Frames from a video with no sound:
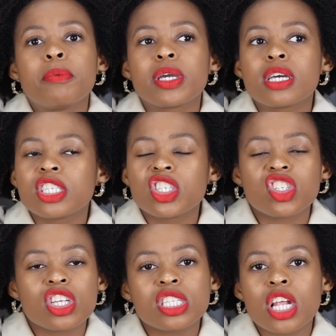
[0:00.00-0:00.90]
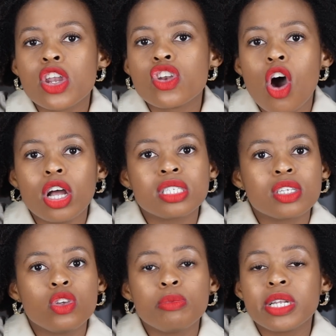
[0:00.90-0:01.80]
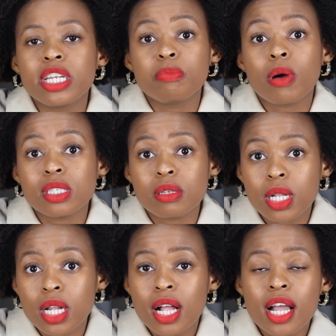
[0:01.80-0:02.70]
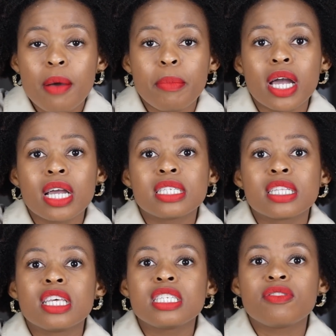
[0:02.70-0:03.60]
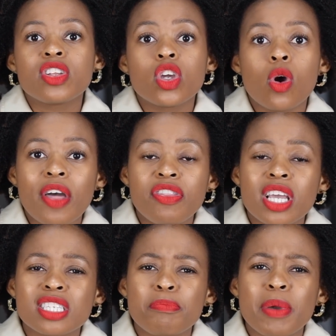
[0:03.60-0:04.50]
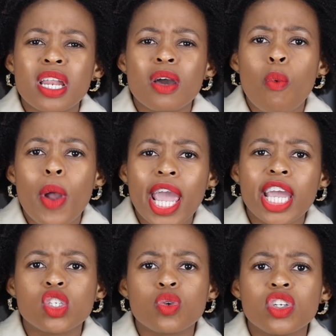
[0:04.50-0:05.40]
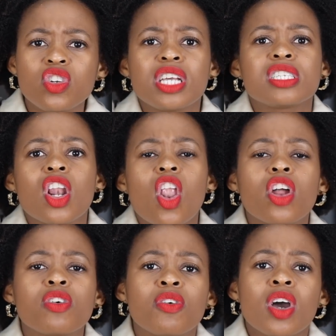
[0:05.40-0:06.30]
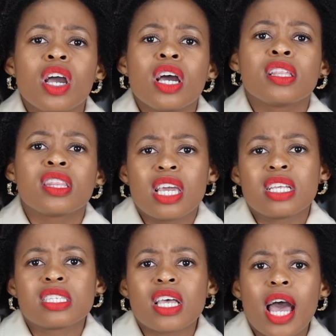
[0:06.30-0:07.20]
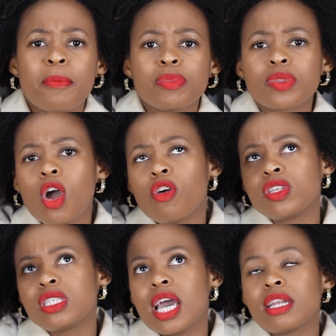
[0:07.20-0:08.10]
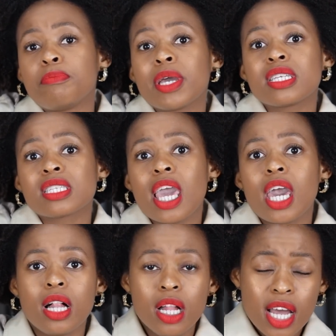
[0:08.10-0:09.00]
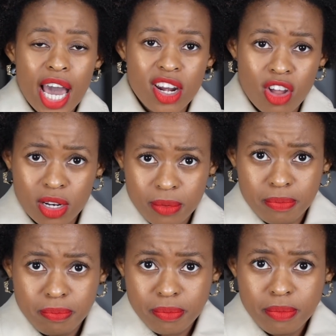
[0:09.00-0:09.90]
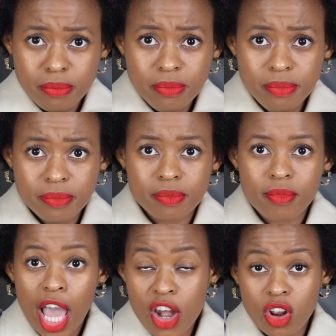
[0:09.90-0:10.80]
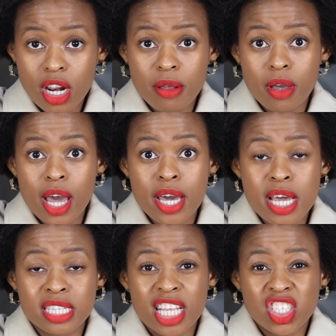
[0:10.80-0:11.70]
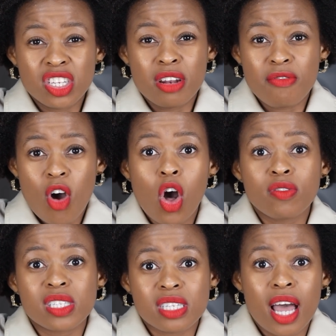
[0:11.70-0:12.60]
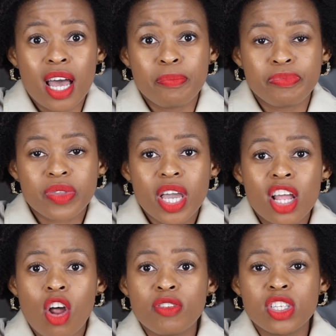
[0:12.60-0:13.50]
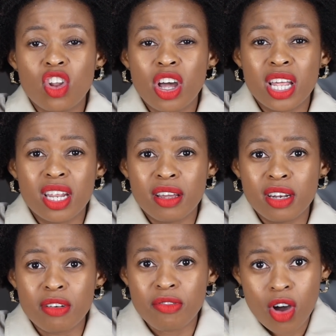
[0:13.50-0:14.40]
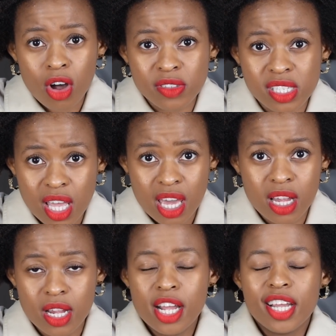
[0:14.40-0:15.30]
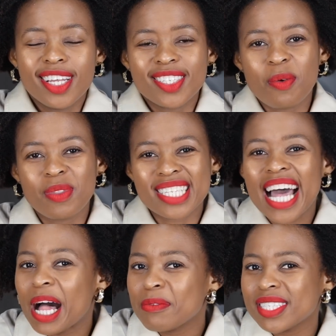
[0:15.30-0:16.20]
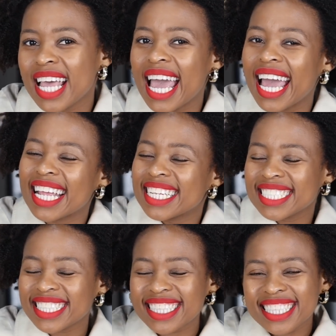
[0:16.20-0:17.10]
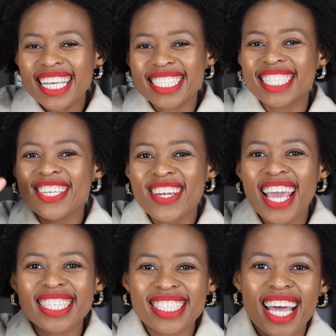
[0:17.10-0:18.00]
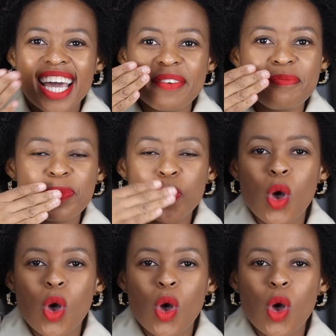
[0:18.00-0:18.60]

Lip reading: because it's just not humanly possible. But this video, I think, is a better way to address a lot of things, obviously at a bigger scale, and not at such an involved, and obviously not at an involved scale. I hope this helps, and see you next time.